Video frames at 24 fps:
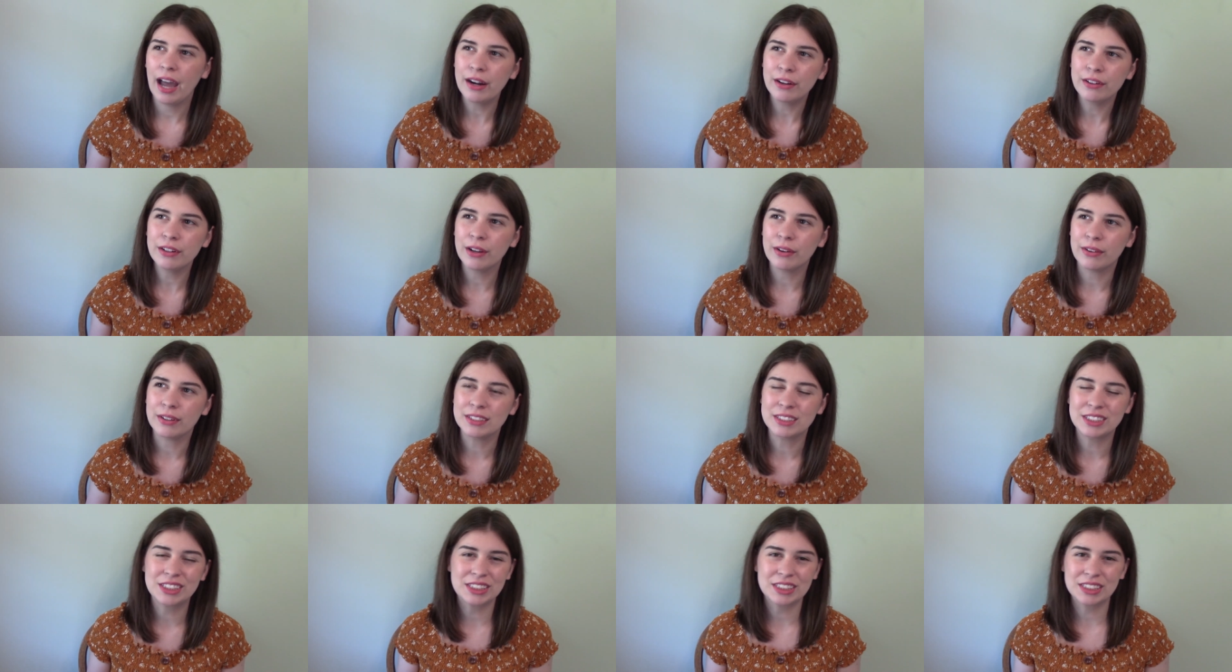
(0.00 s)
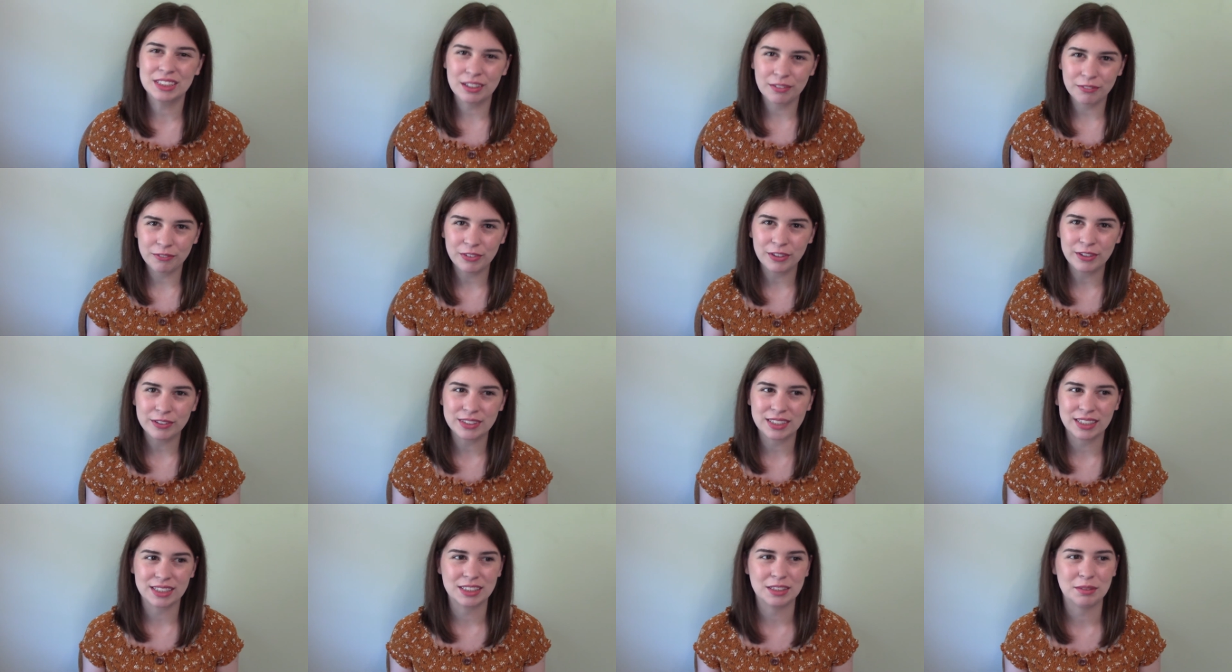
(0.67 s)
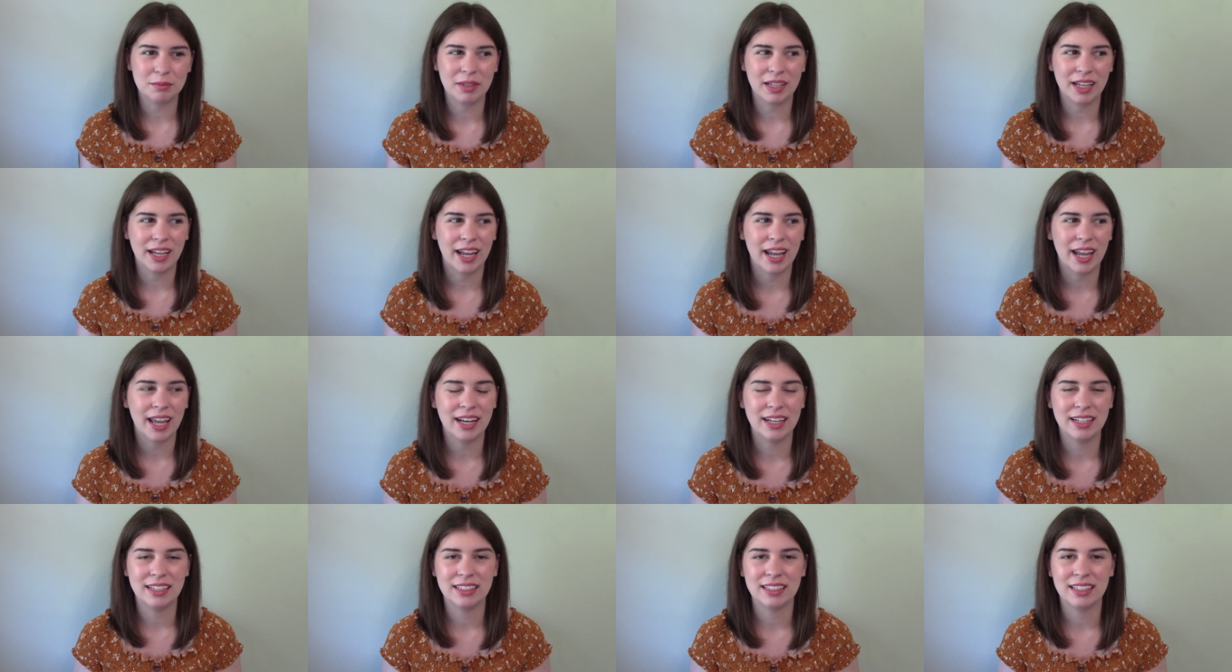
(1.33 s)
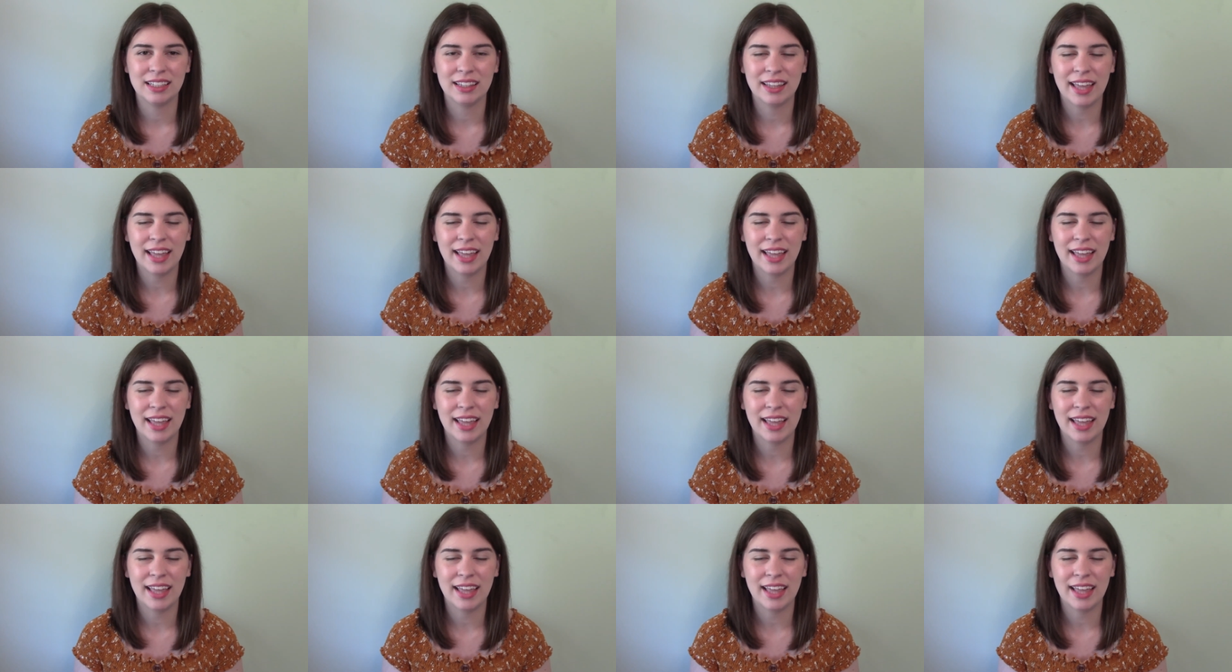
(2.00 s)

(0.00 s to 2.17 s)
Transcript: I don't know, it's just confusing to me, and